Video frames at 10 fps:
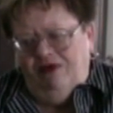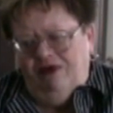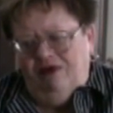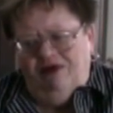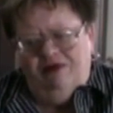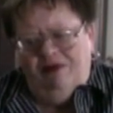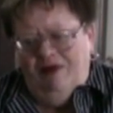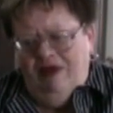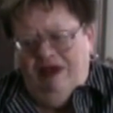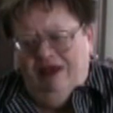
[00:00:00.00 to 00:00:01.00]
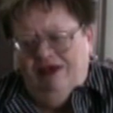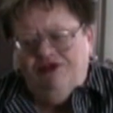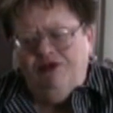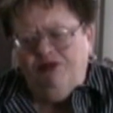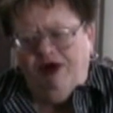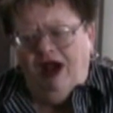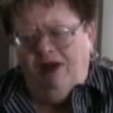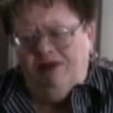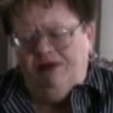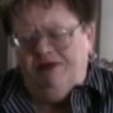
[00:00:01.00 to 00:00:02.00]
There were some
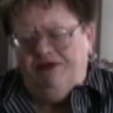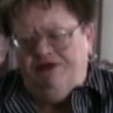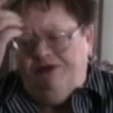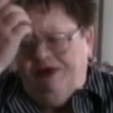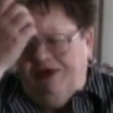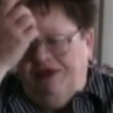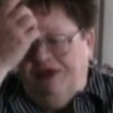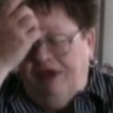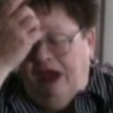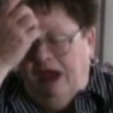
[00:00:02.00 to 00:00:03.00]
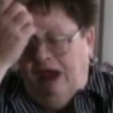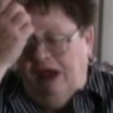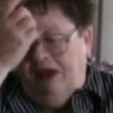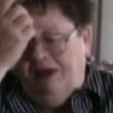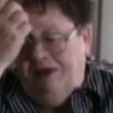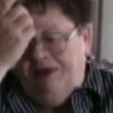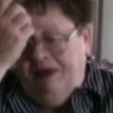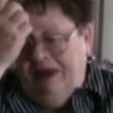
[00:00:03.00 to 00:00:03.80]
problems with a